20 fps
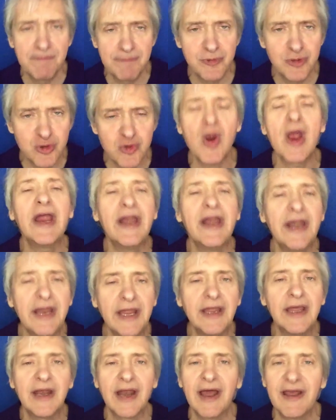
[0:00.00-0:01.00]

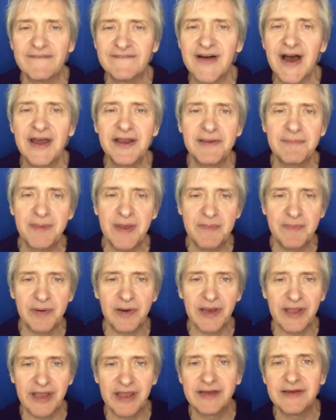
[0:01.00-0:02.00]
training and I invited people
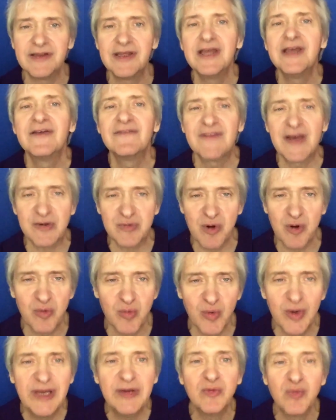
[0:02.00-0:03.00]
in. In fact, we're
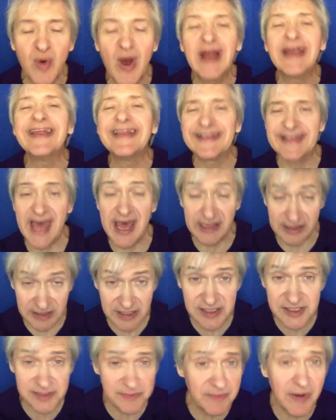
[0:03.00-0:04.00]
rerunning that
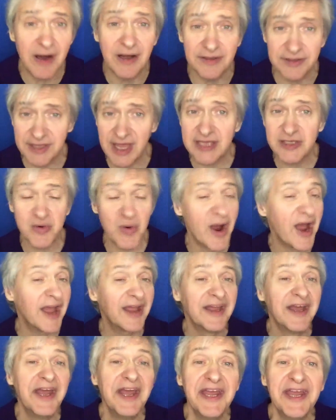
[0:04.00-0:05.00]
this month. That's why
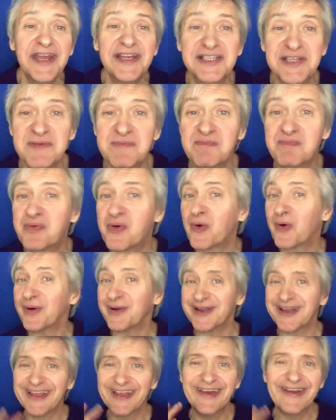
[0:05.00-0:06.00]
it's important
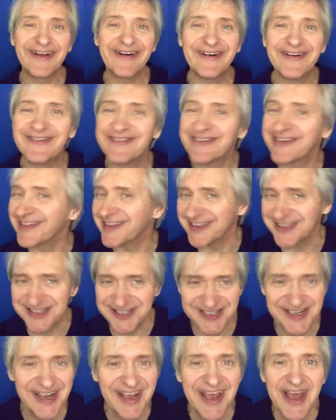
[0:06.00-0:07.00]
to get a hold of
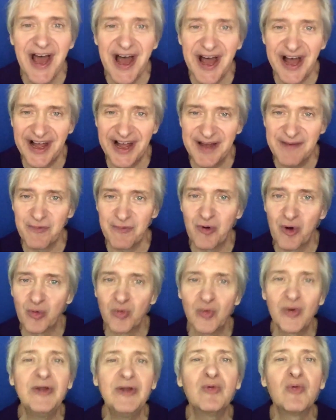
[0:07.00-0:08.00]
this. Uh, we're
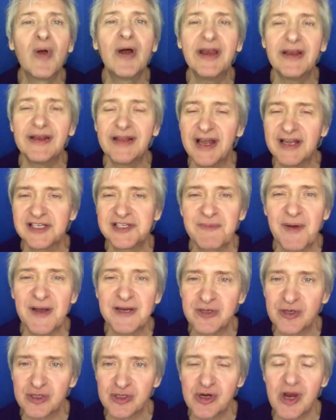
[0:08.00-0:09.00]
rerunning that
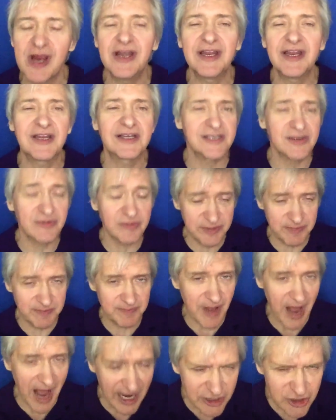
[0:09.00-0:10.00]
special training because it was,
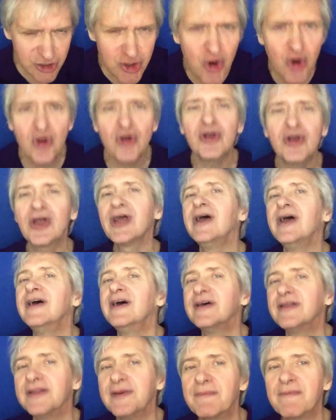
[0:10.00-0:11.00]
I took
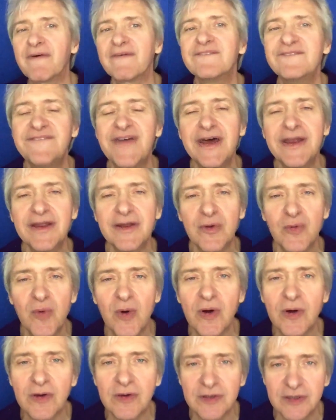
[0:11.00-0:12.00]
the prophetic
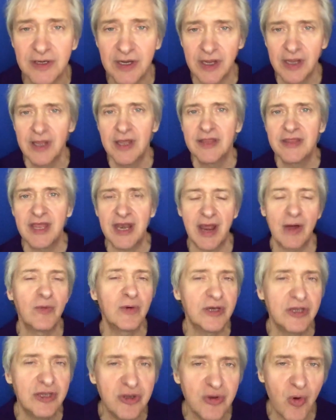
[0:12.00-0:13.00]
word that I
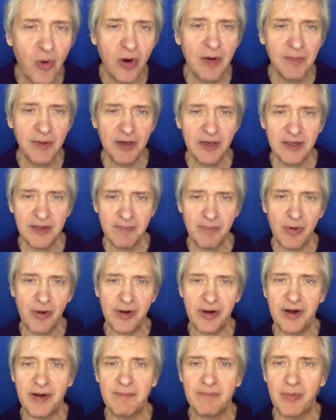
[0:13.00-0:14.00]
would normally put
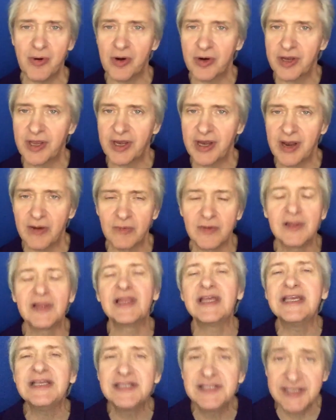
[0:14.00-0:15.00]
in a book and I
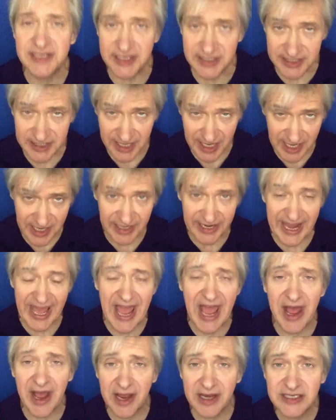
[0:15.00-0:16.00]
released it in an
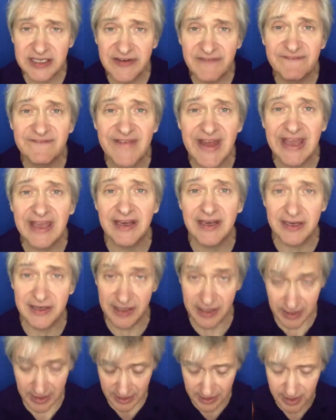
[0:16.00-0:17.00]
activated
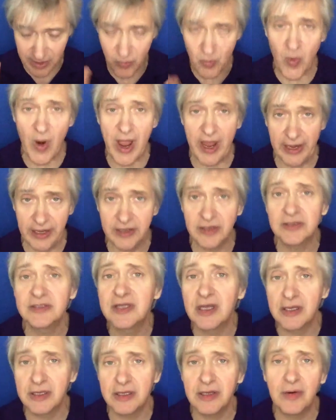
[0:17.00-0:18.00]
way,
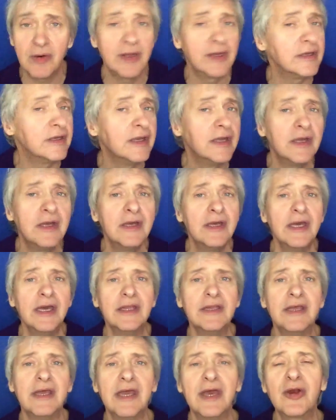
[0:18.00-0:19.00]
the, you know, in, in
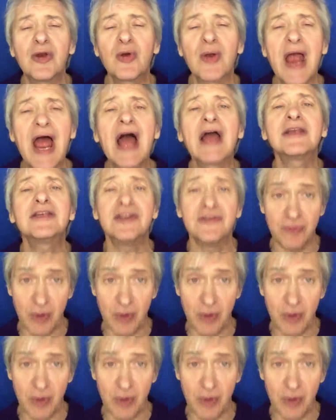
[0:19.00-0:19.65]
an interactive